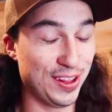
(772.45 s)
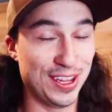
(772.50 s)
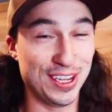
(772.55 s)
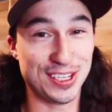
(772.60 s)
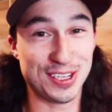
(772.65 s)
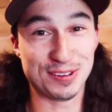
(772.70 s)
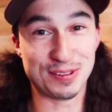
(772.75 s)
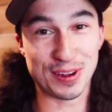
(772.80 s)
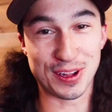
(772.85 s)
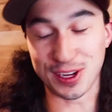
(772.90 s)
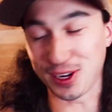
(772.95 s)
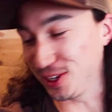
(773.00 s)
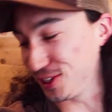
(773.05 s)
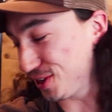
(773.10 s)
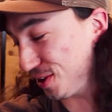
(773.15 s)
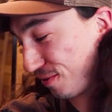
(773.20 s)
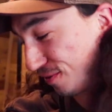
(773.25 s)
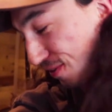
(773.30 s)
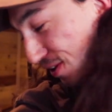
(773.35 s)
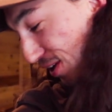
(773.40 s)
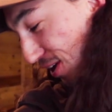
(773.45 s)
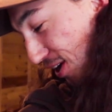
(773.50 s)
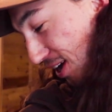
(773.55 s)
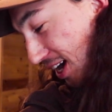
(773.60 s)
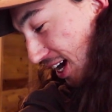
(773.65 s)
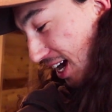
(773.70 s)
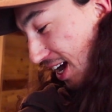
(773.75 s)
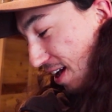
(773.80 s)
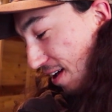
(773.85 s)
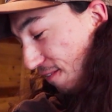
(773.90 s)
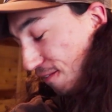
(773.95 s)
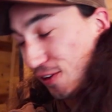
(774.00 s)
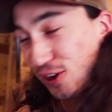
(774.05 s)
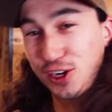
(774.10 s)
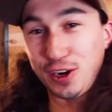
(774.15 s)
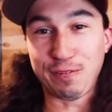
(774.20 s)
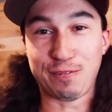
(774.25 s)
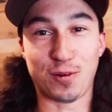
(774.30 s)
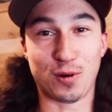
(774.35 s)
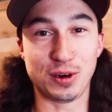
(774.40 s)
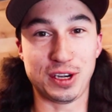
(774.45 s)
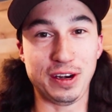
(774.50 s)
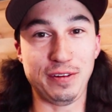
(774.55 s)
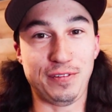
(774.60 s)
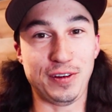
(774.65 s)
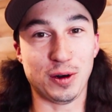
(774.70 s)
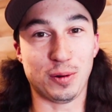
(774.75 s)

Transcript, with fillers: this is really good so far. Fishing 14 feet of